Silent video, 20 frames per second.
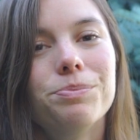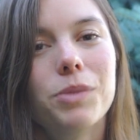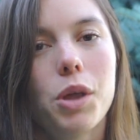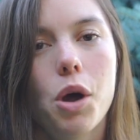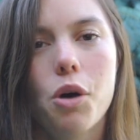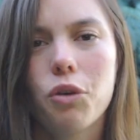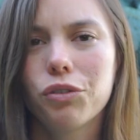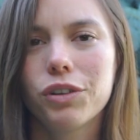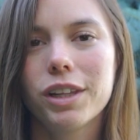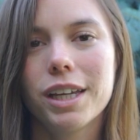
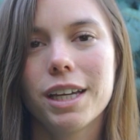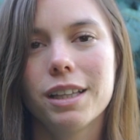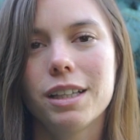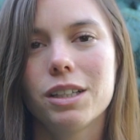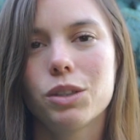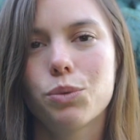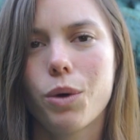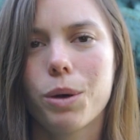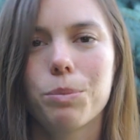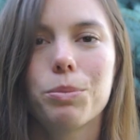Hopefully at
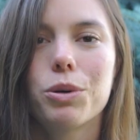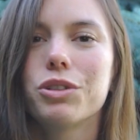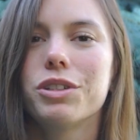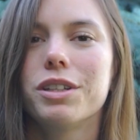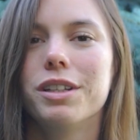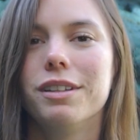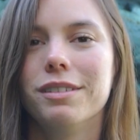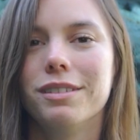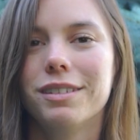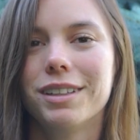least one
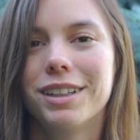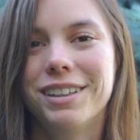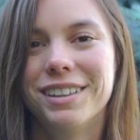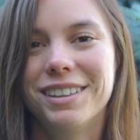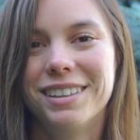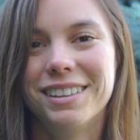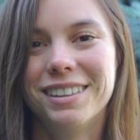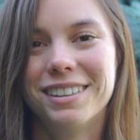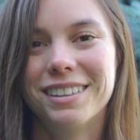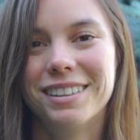person.
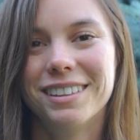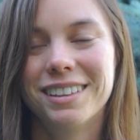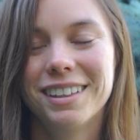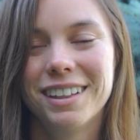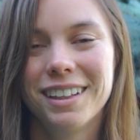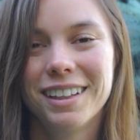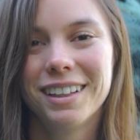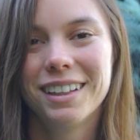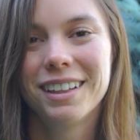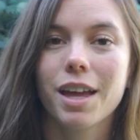
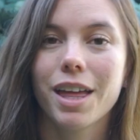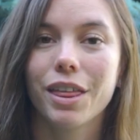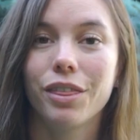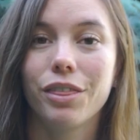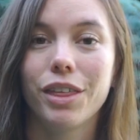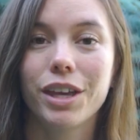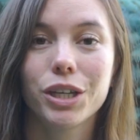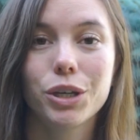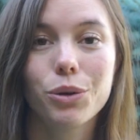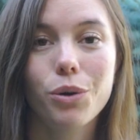
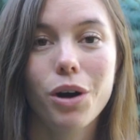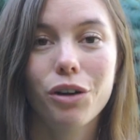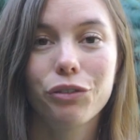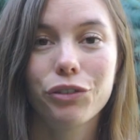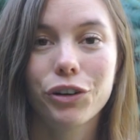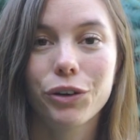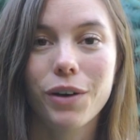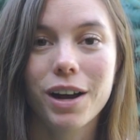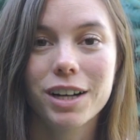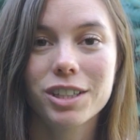Thank you all
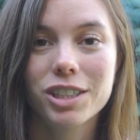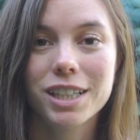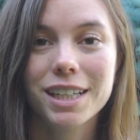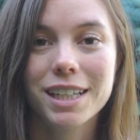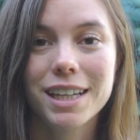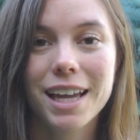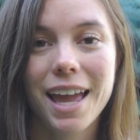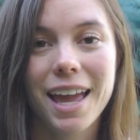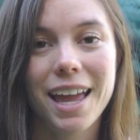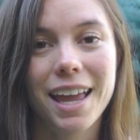for
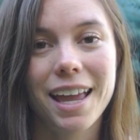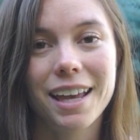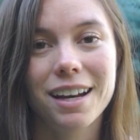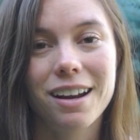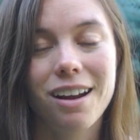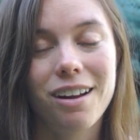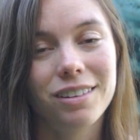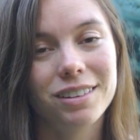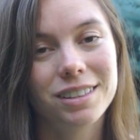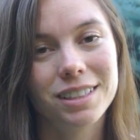watching,
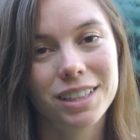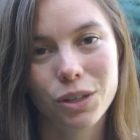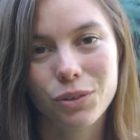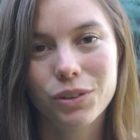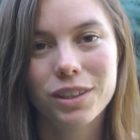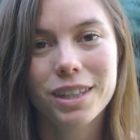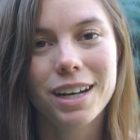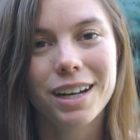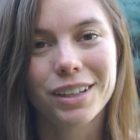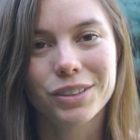and I'll see you
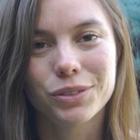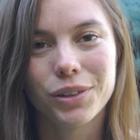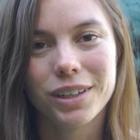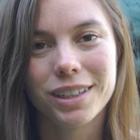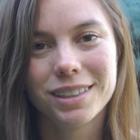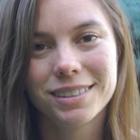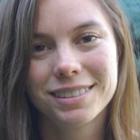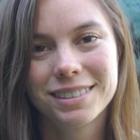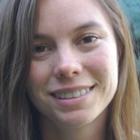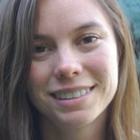in the next one.